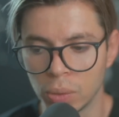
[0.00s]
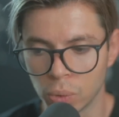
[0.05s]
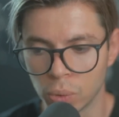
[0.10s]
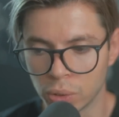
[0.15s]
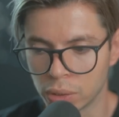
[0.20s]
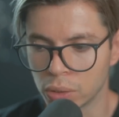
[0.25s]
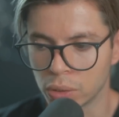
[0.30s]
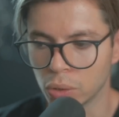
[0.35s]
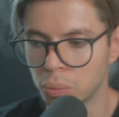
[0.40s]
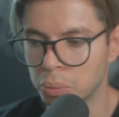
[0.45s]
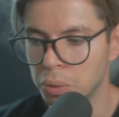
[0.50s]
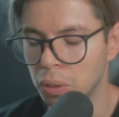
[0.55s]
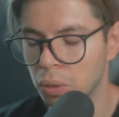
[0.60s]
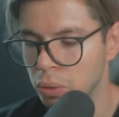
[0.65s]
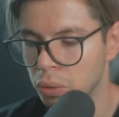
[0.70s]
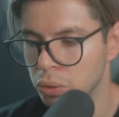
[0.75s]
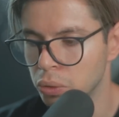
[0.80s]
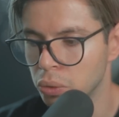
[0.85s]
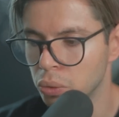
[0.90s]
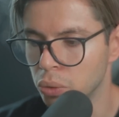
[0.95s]
which is open
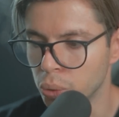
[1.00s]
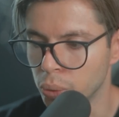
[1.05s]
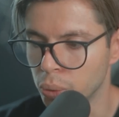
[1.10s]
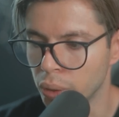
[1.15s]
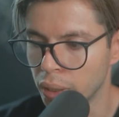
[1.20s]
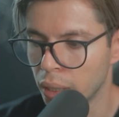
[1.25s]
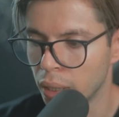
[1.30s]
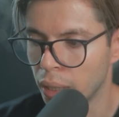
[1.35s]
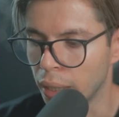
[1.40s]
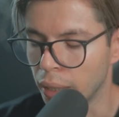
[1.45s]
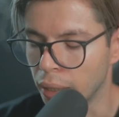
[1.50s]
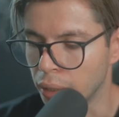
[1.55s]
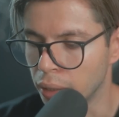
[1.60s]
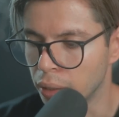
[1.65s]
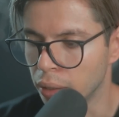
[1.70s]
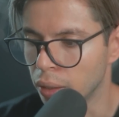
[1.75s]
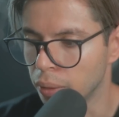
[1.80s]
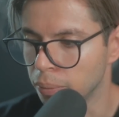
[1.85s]
heart surgery. And,